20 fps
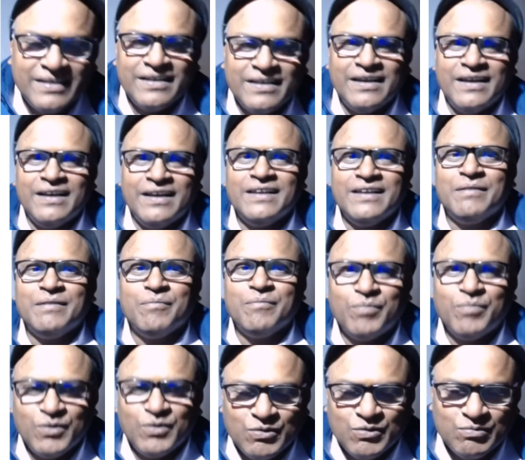I
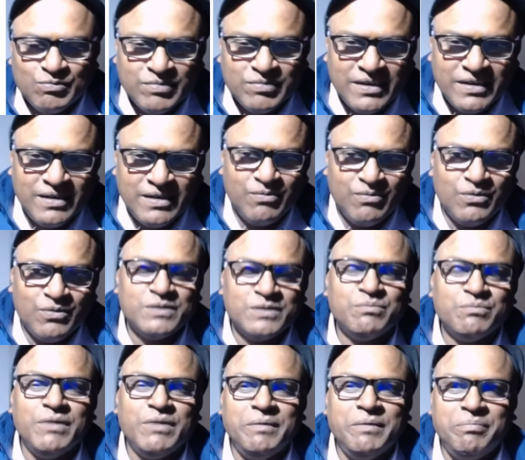improved. It was
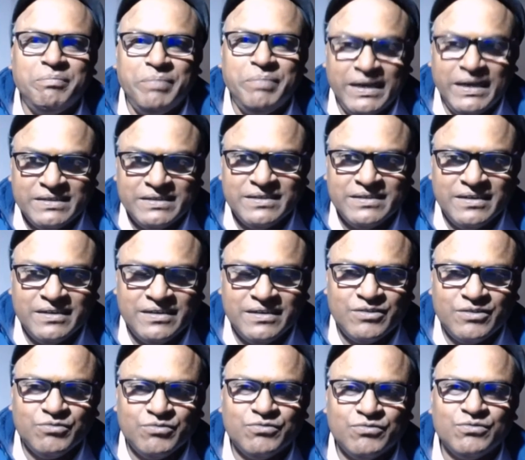my passion
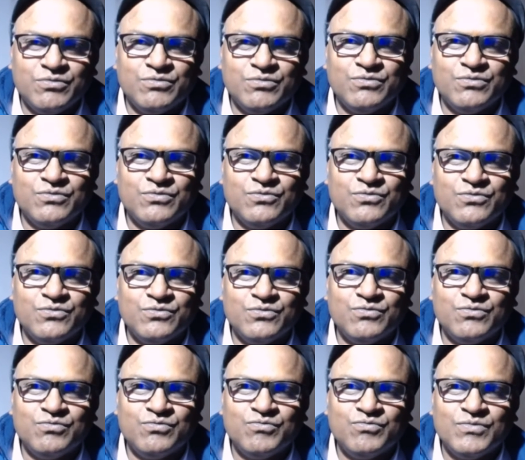to
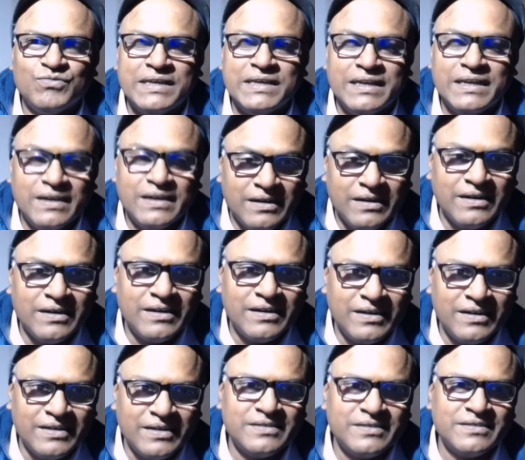learn
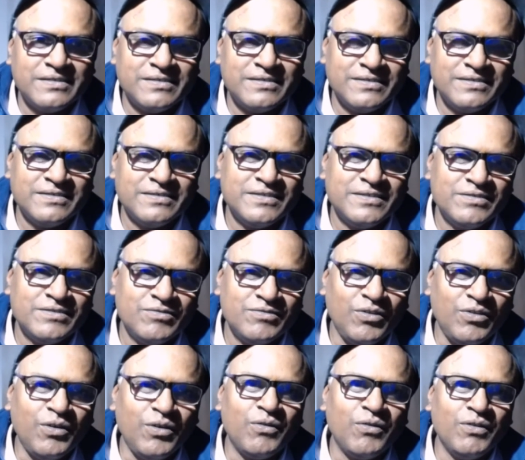it
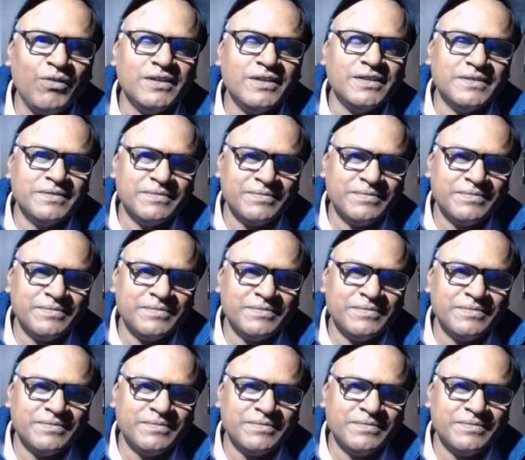thoroughly.